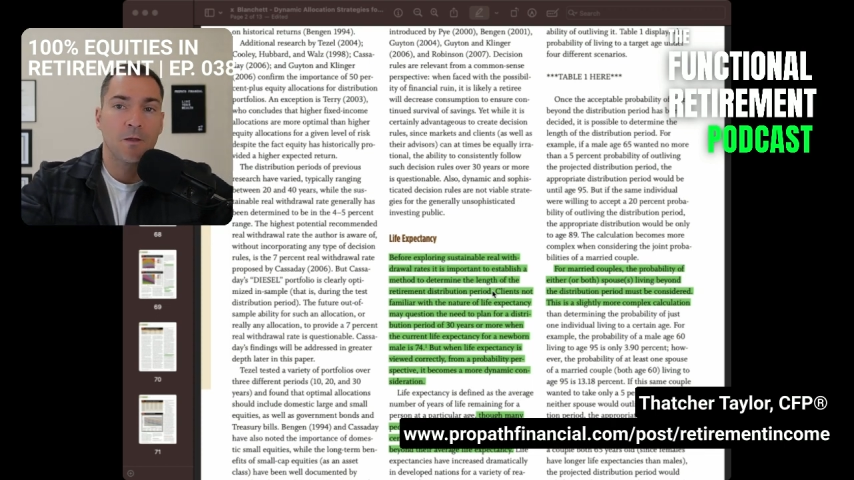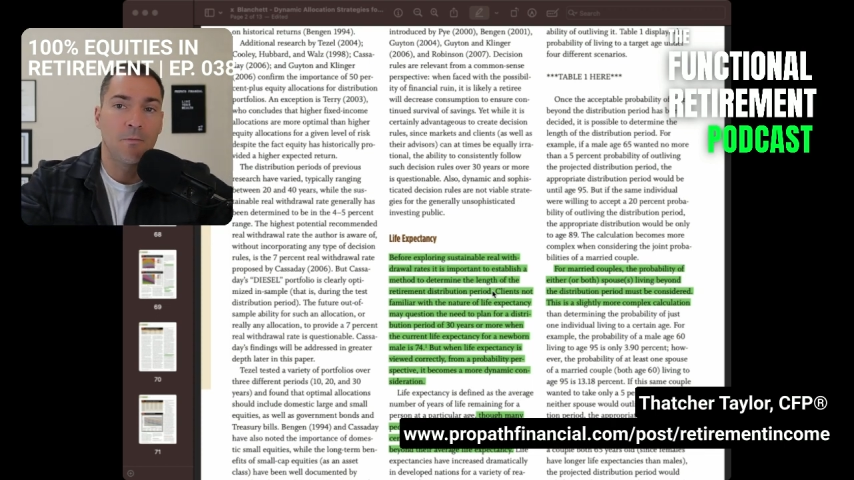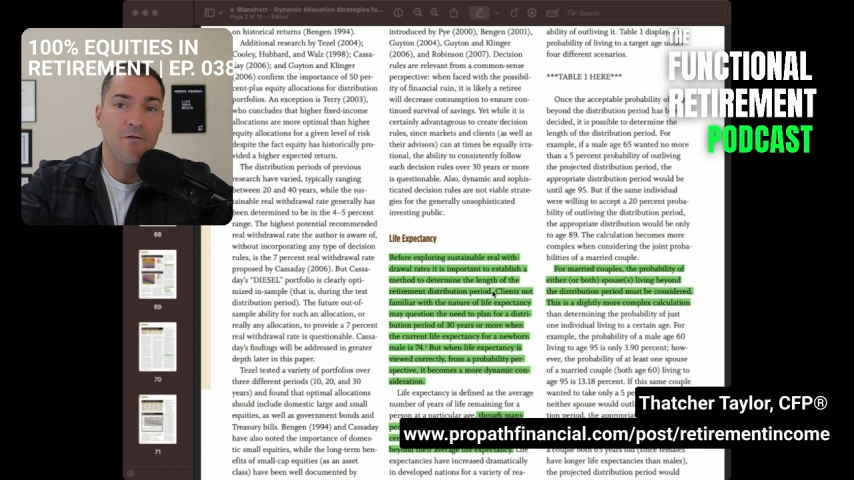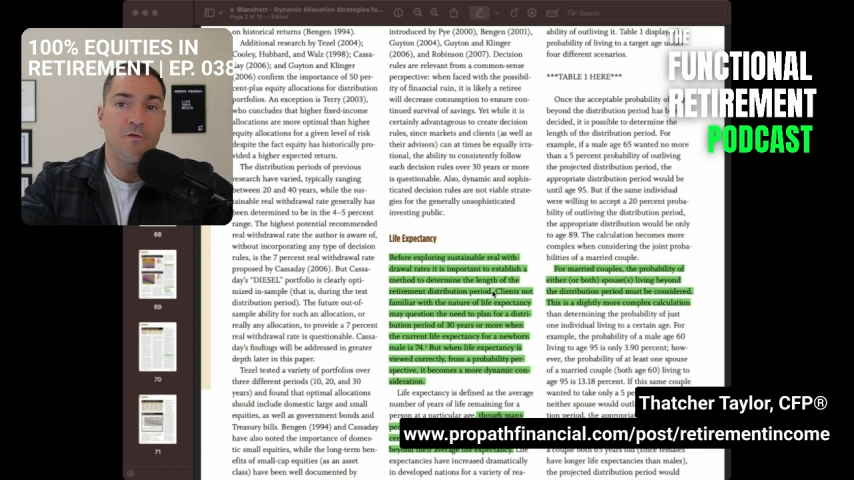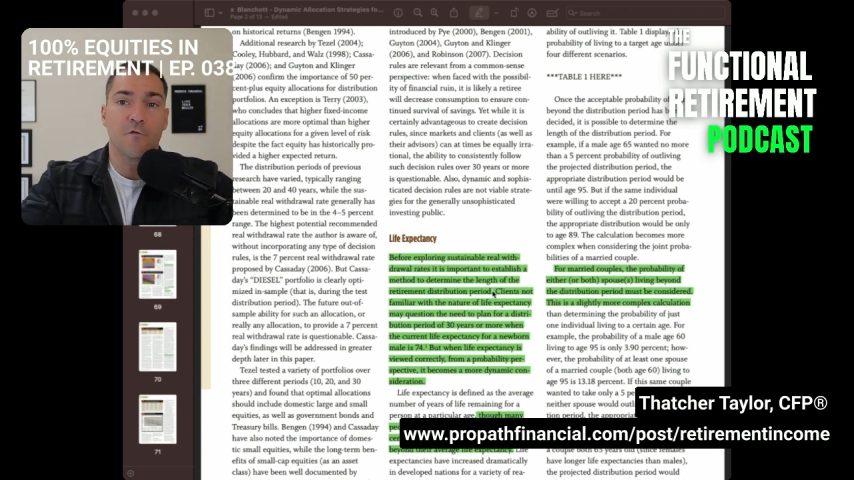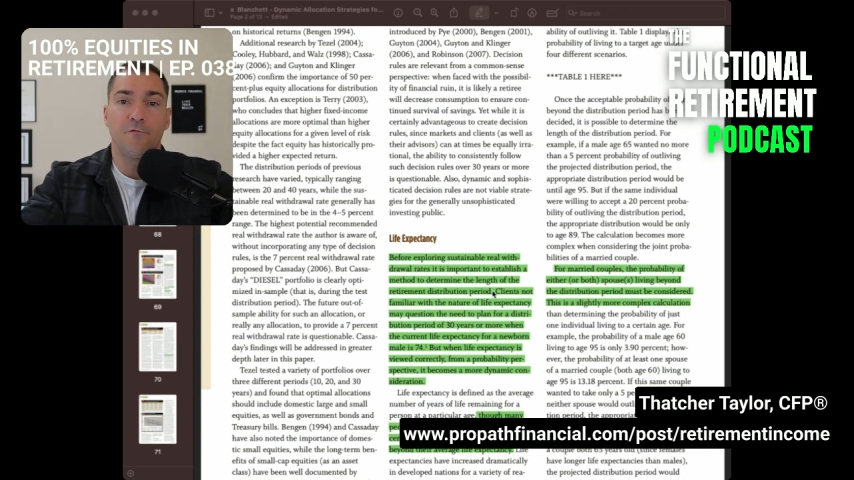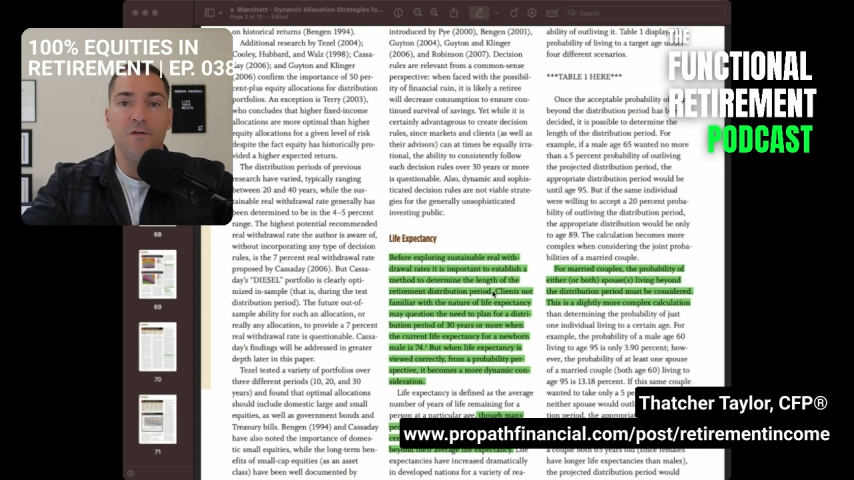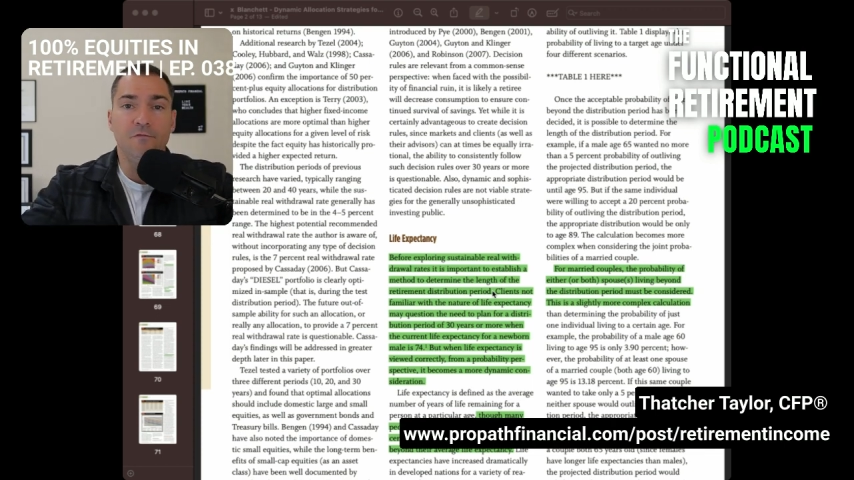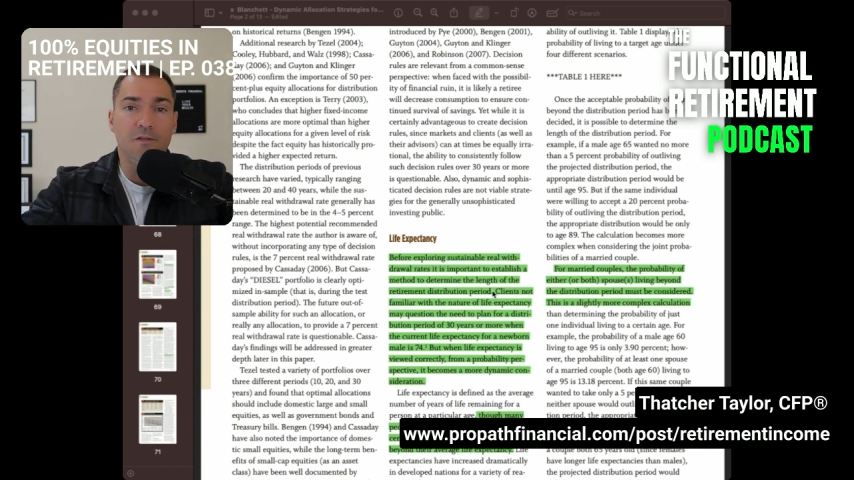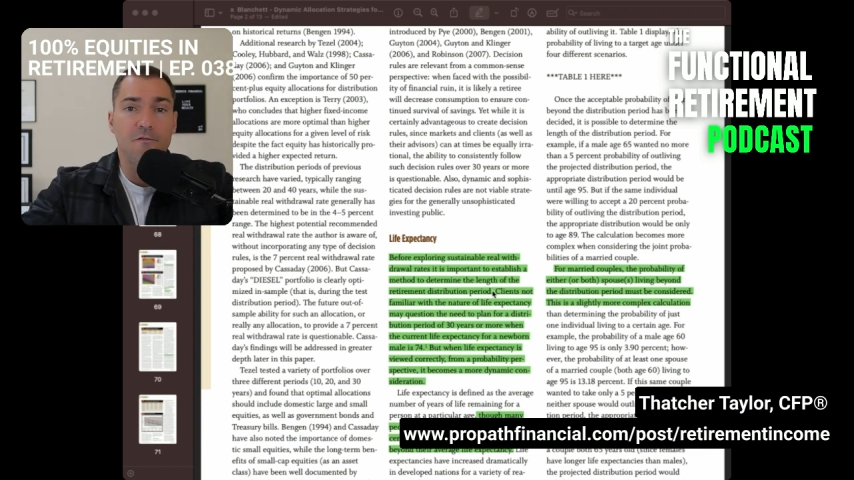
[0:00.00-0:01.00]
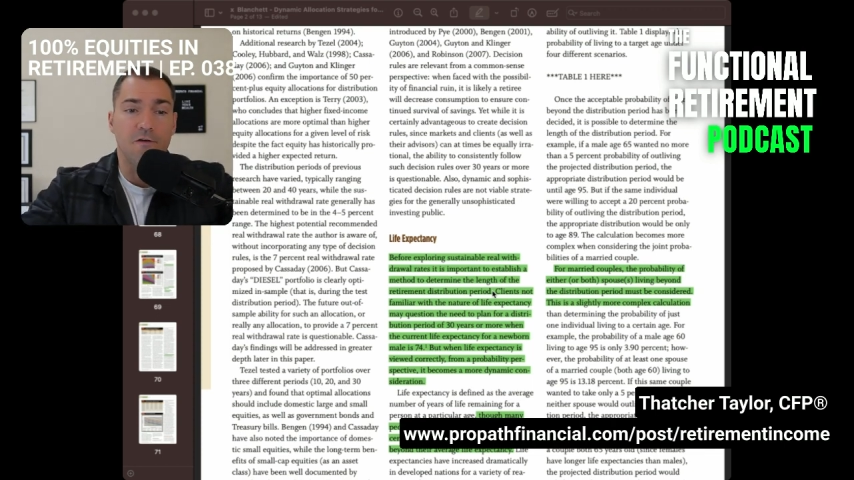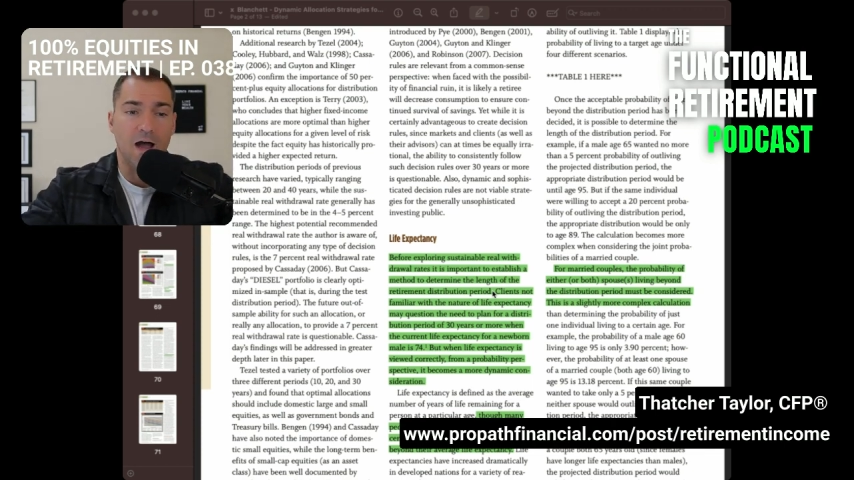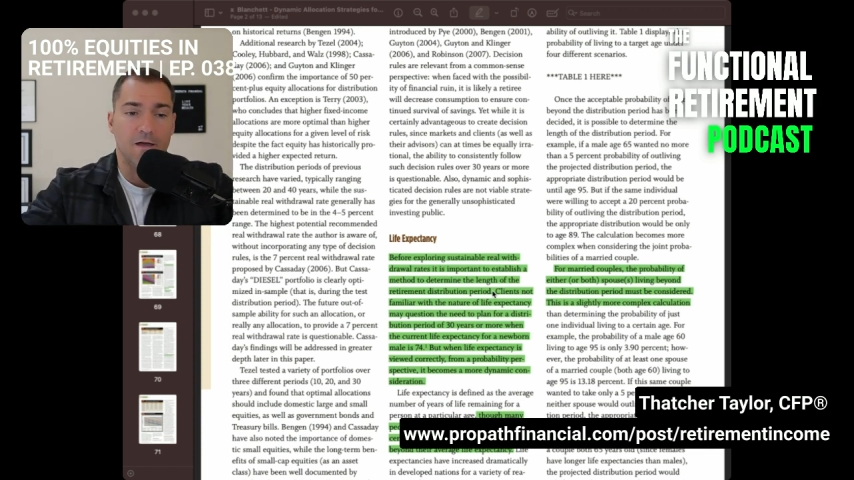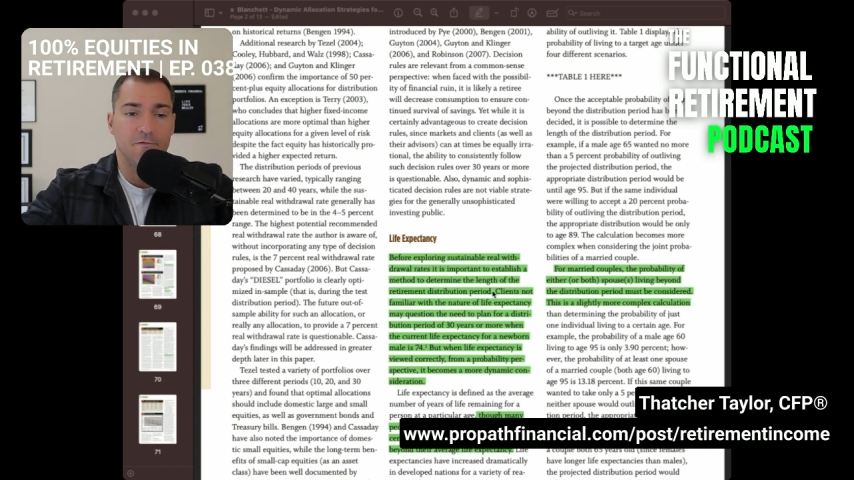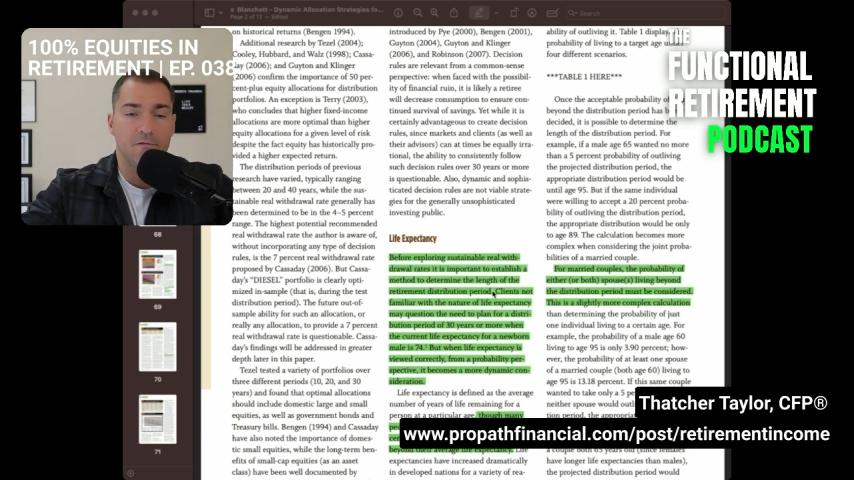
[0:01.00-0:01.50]
But if you're
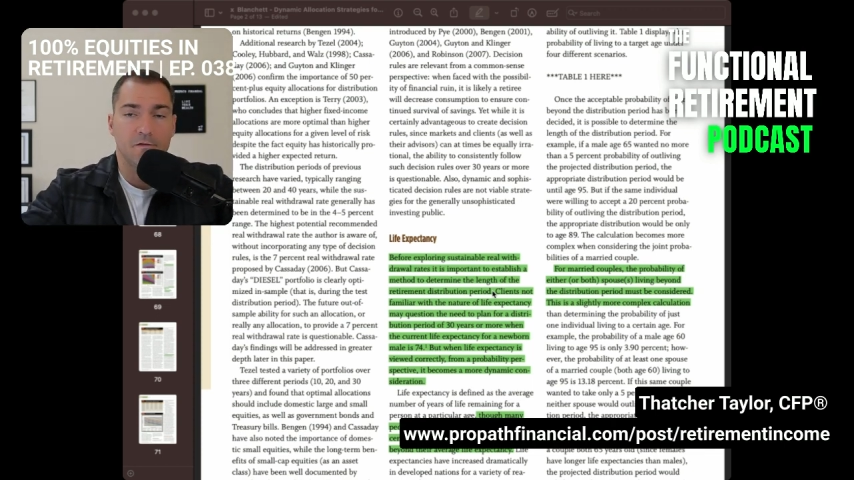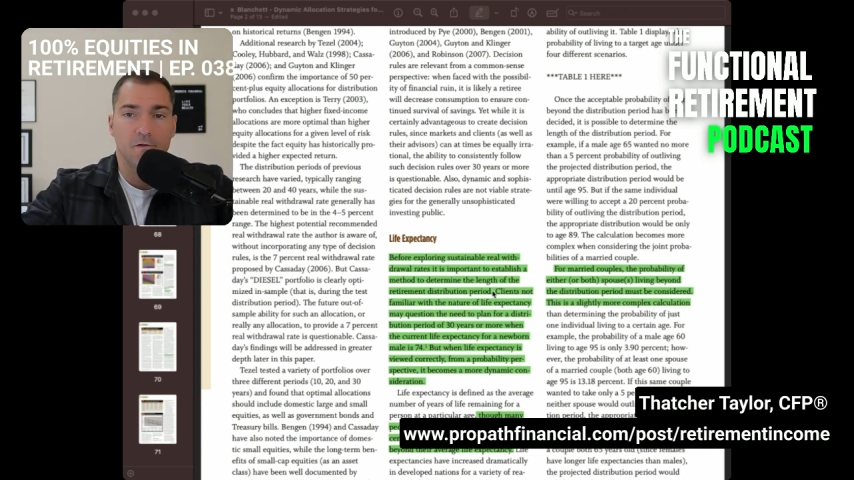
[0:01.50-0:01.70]
55,